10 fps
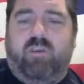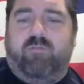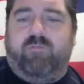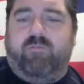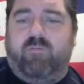
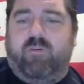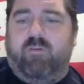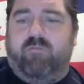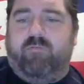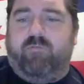if
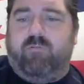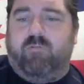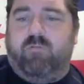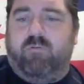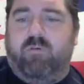if
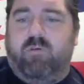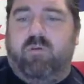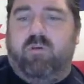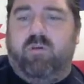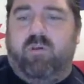
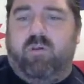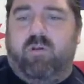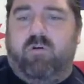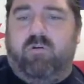there you go,